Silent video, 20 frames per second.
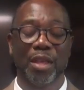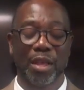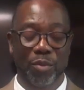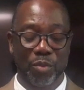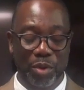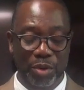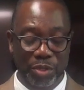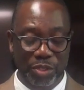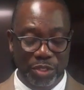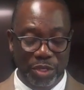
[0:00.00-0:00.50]
And
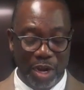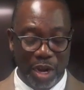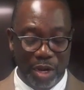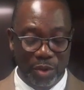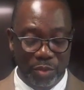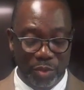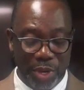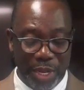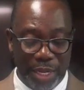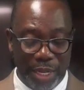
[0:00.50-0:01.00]
we're going to start
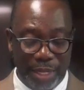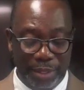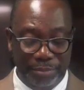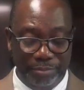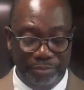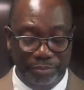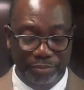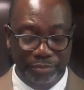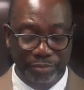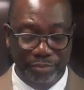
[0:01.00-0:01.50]
reading
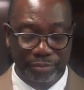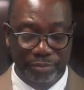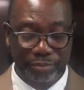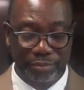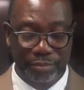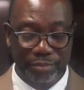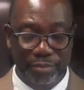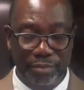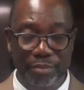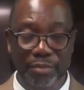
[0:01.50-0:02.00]

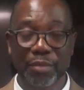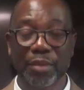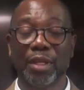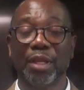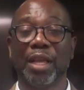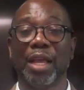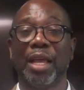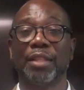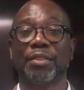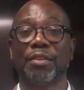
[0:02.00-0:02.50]

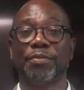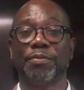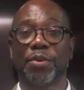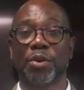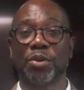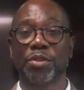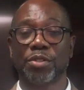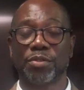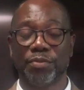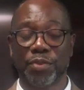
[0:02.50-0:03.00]
at the
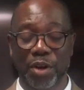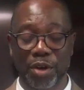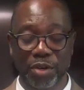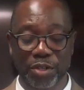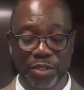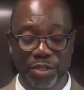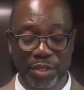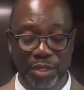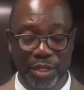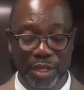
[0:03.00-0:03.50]
first
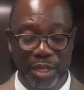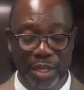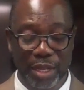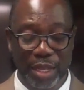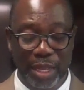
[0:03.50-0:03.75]
verse.